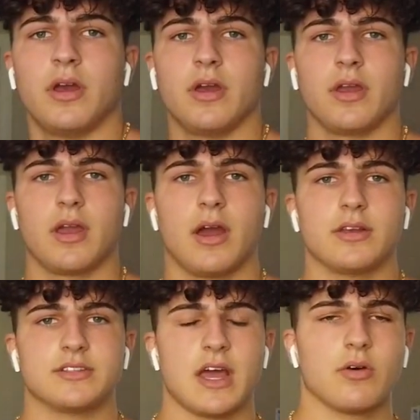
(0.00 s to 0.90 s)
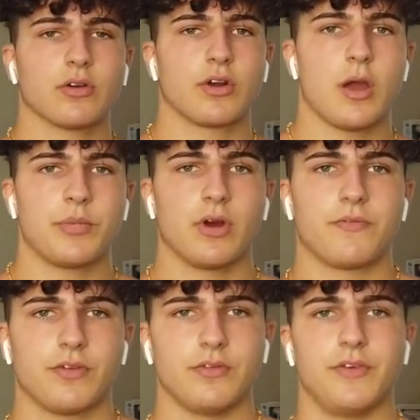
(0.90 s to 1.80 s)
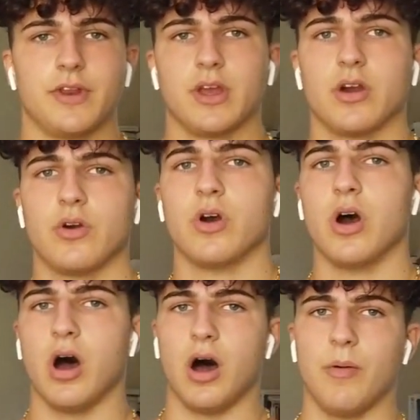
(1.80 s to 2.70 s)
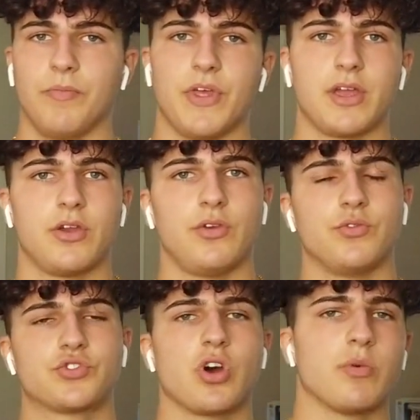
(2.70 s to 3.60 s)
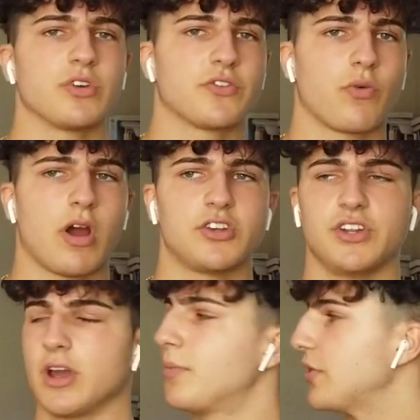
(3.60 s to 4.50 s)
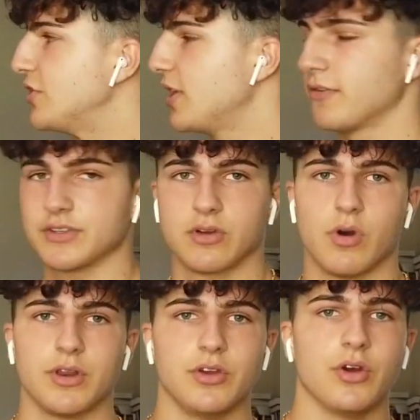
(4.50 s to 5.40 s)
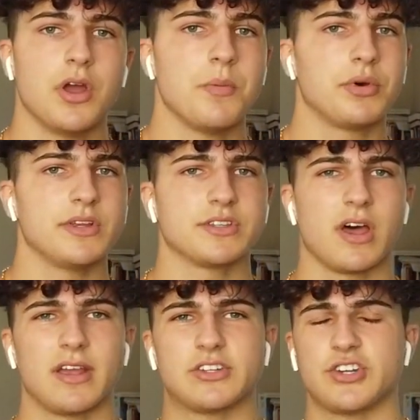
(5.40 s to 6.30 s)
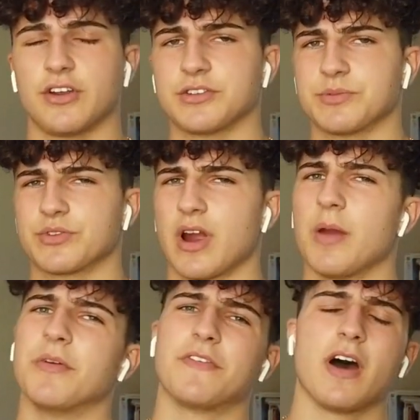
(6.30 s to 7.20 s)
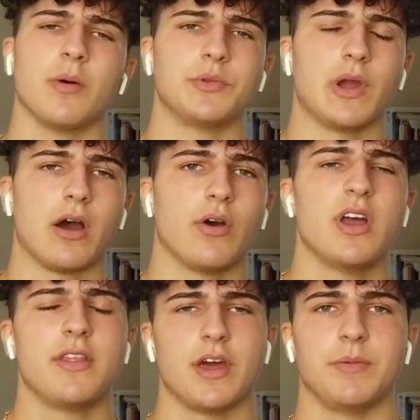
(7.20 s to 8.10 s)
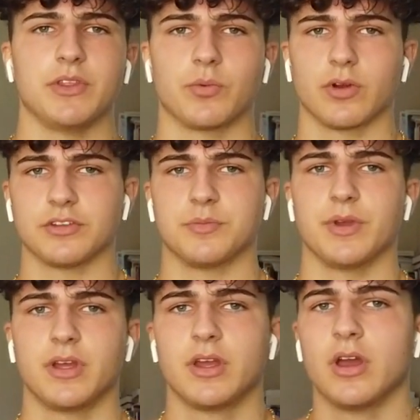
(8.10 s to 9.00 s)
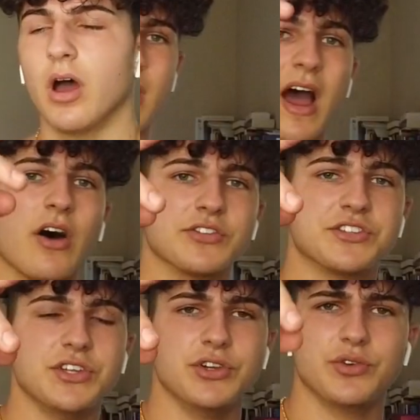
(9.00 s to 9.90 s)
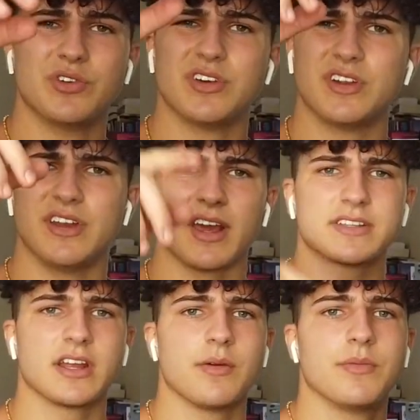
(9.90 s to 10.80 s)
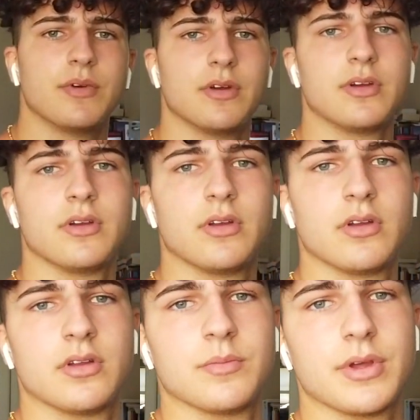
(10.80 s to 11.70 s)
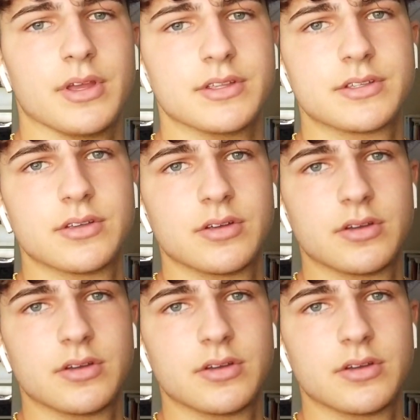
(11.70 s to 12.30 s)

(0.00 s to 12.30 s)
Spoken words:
and guys, that will wrap it up for the video. Thank you so much for watching. I appreciate every single one of you. Please like, share, and subscribe if it helped you out. That'd mean the world to me. I'll see you next time. Peace.